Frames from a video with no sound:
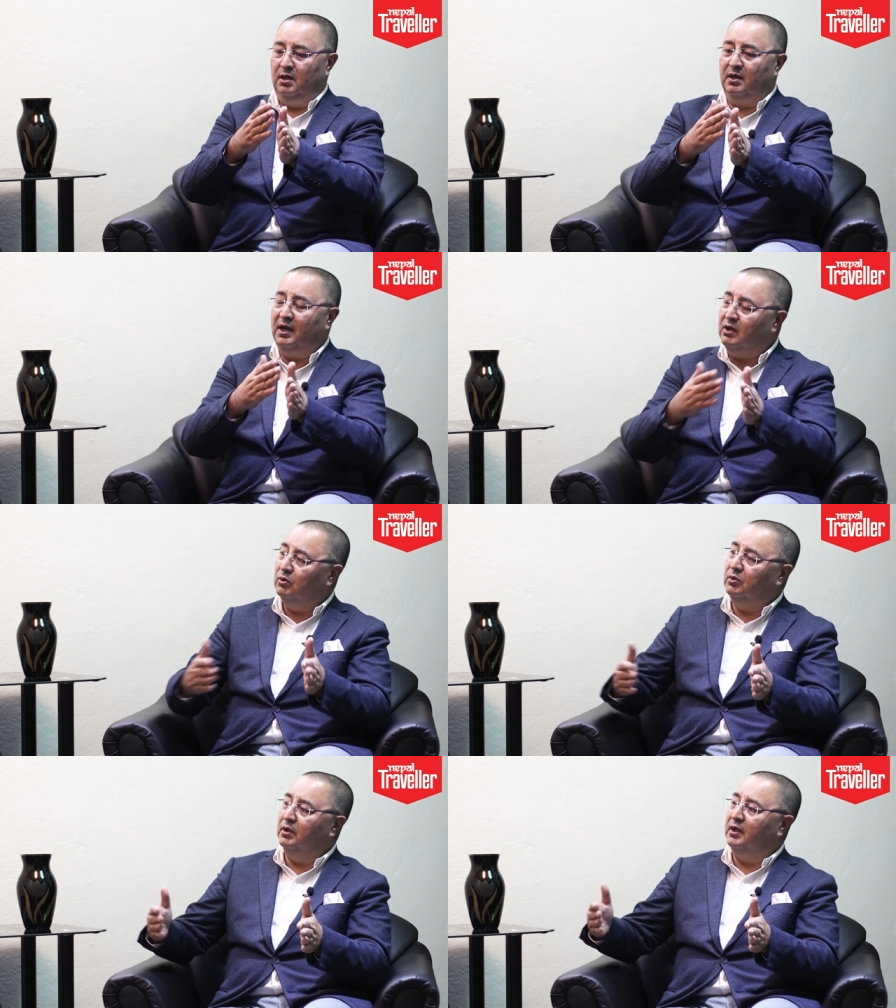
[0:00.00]

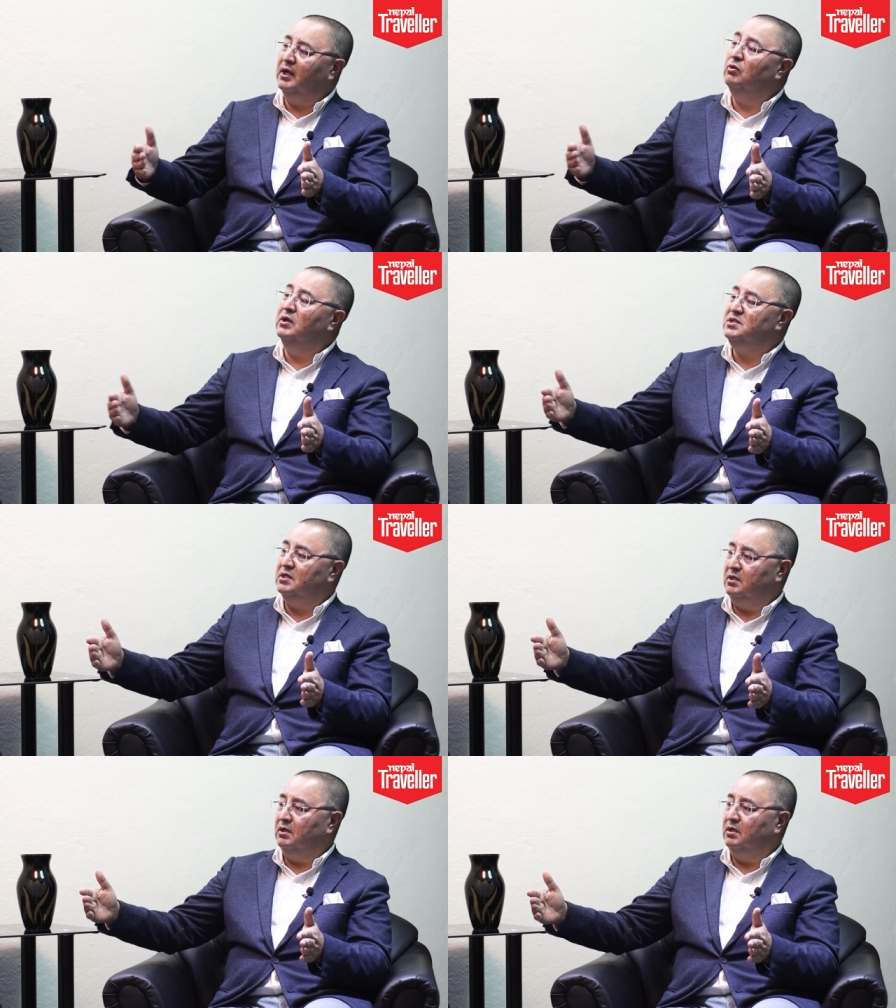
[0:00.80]

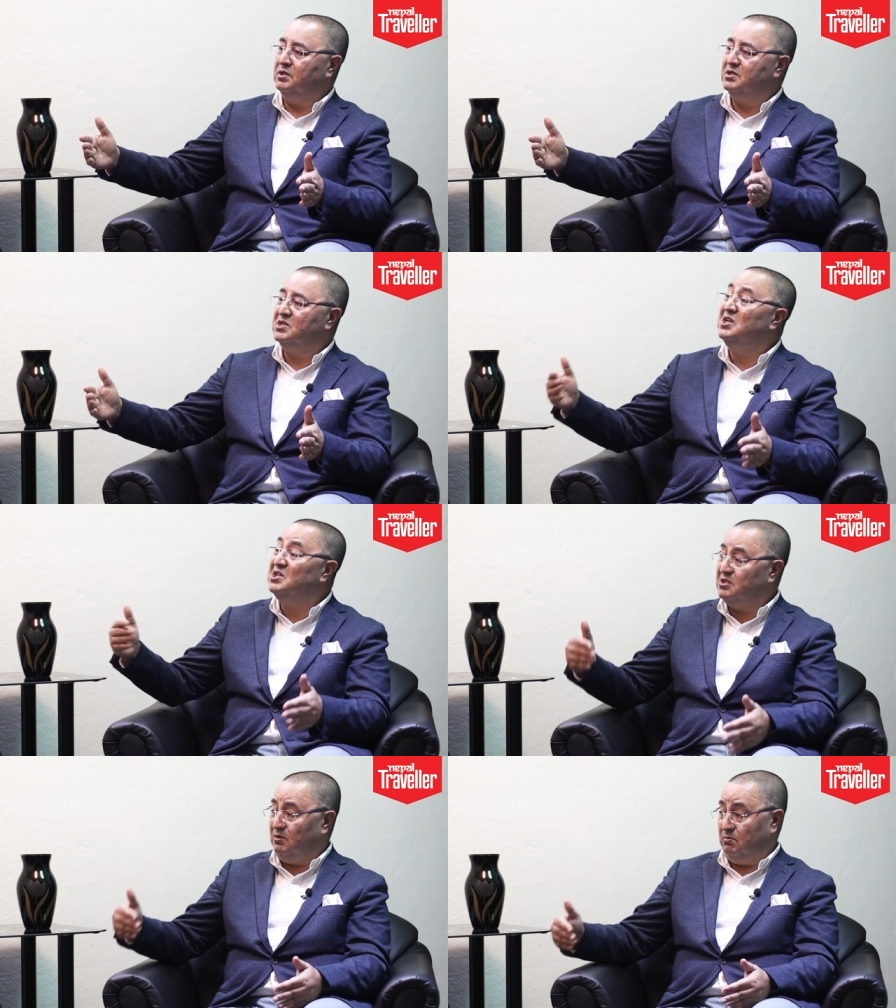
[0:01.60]
regulating
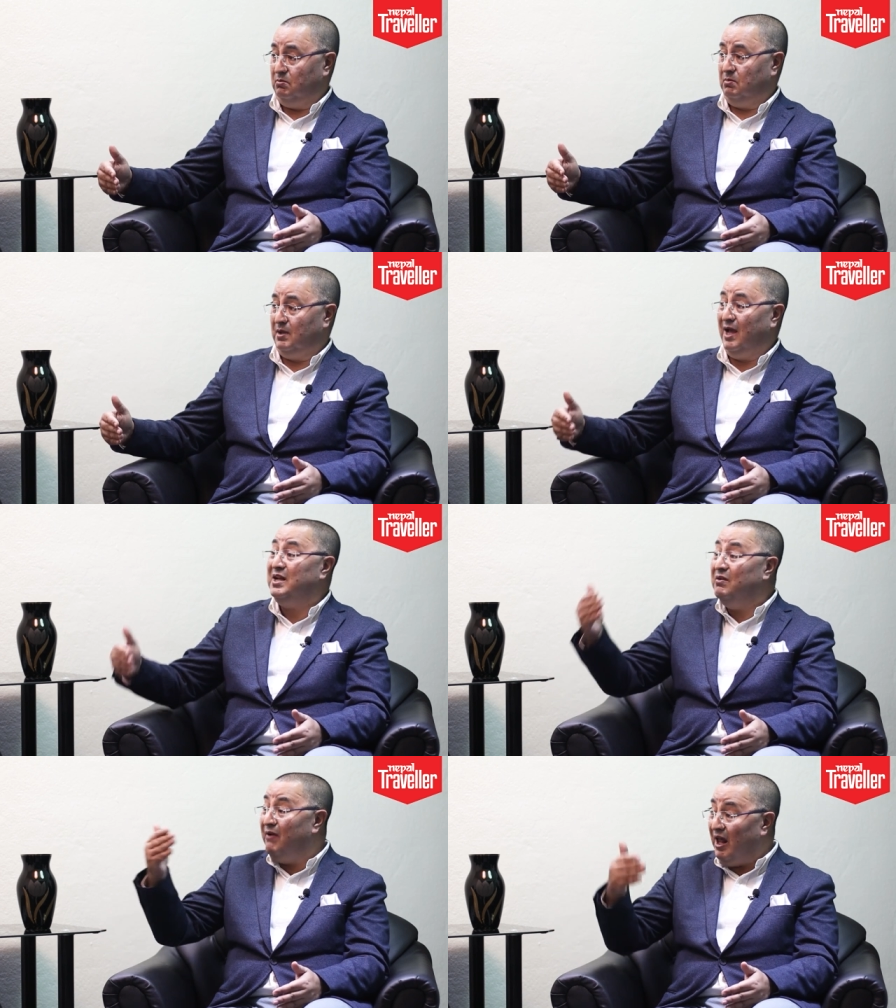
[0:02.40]
system
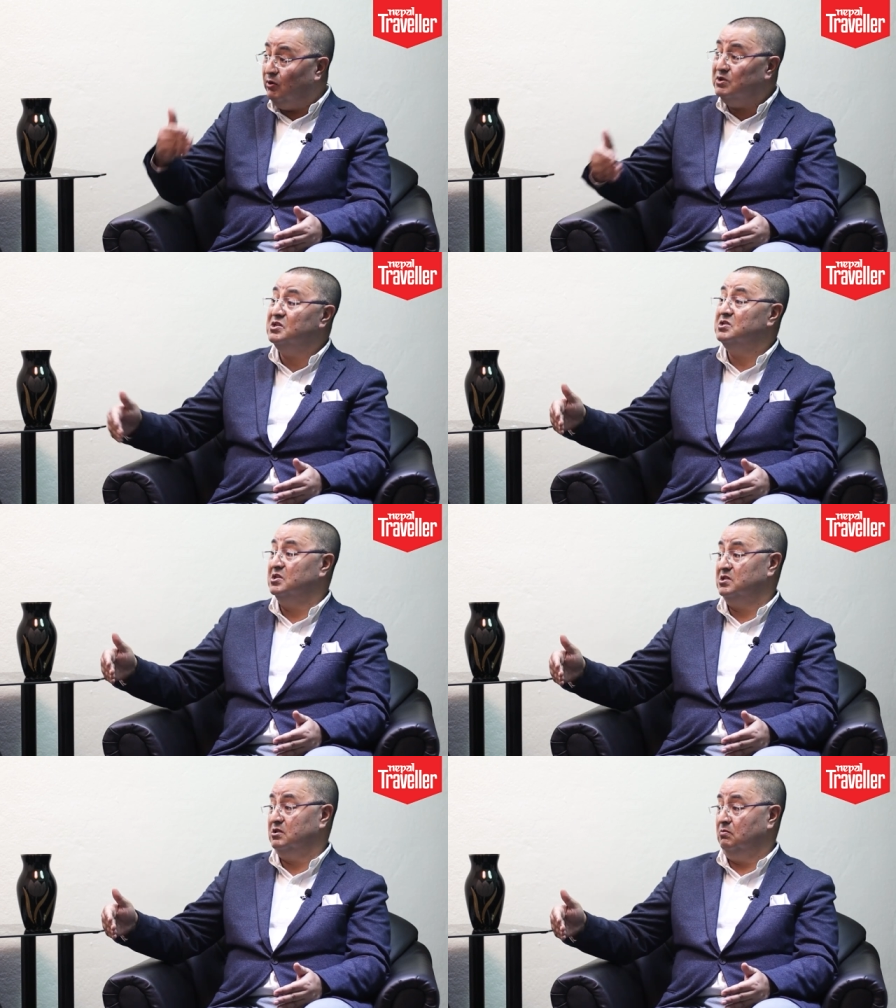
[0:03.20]
an evaluating
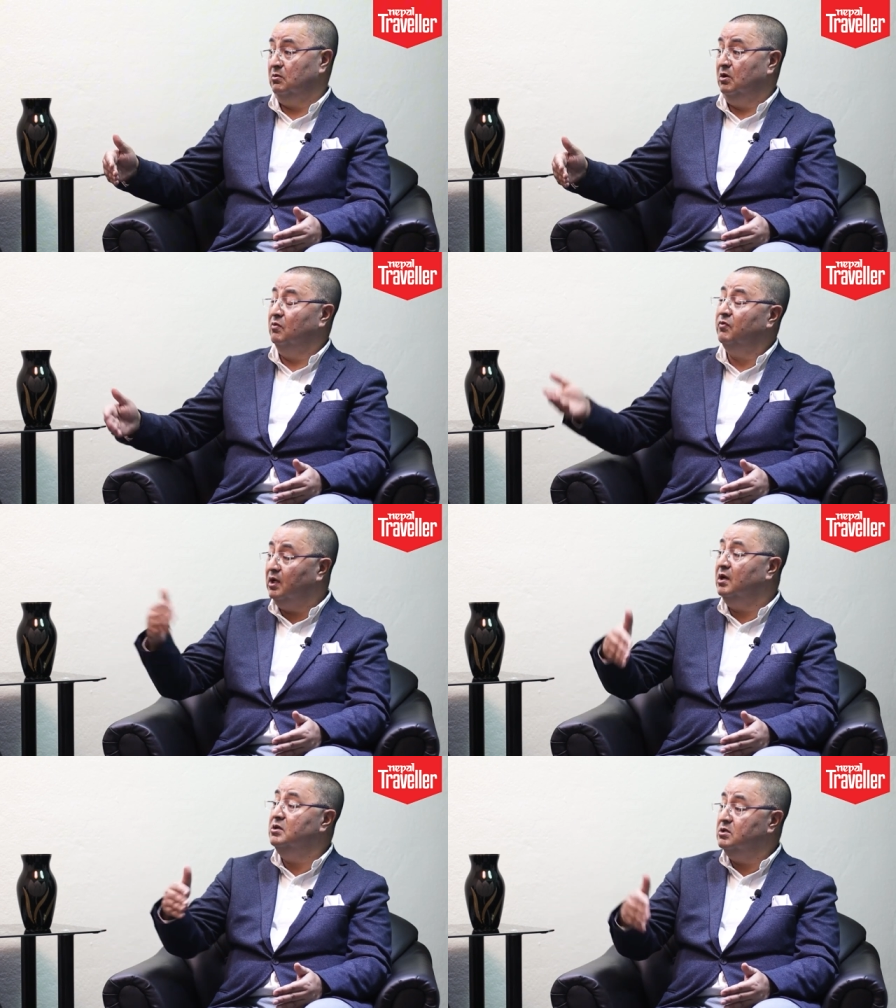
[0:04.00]
system for
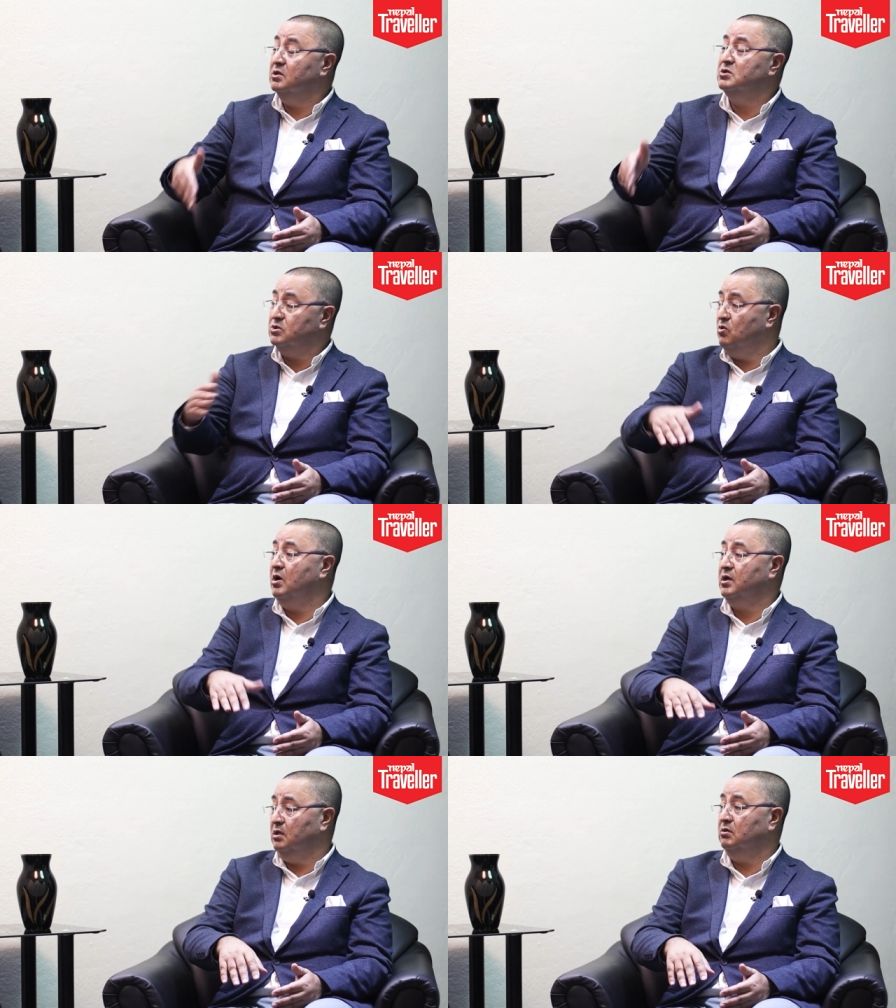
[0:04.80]
the interns to
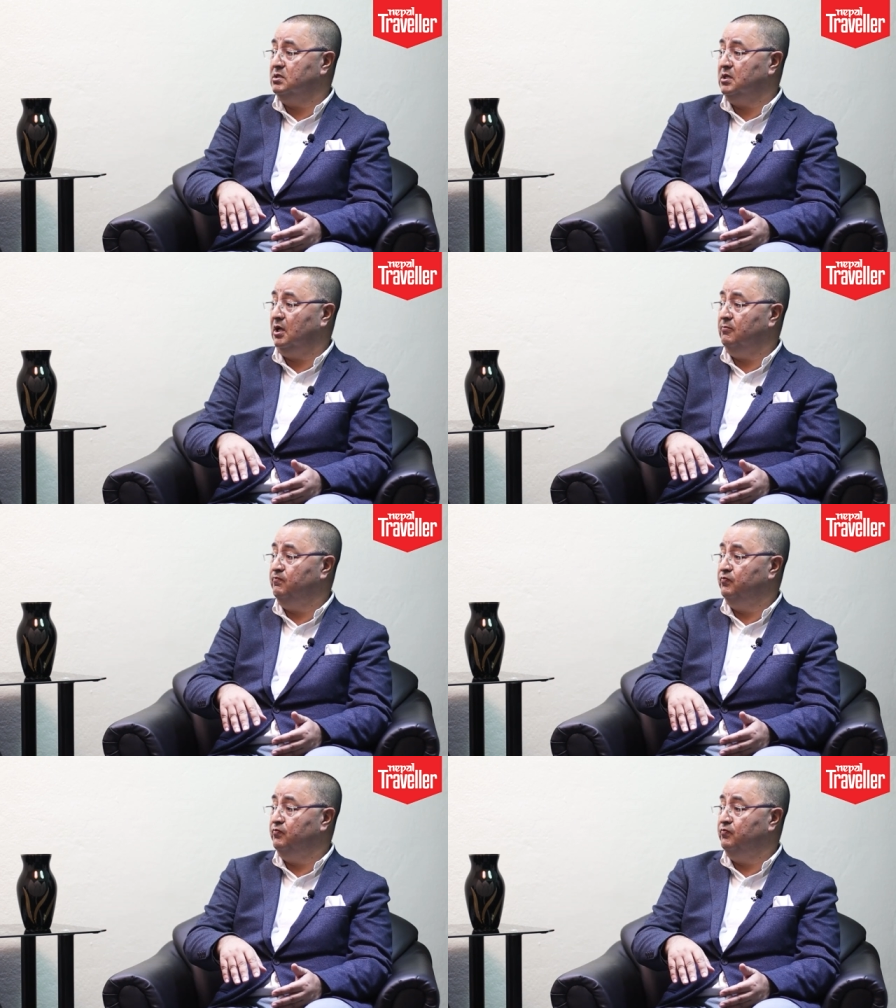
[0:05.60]
work in the hotel.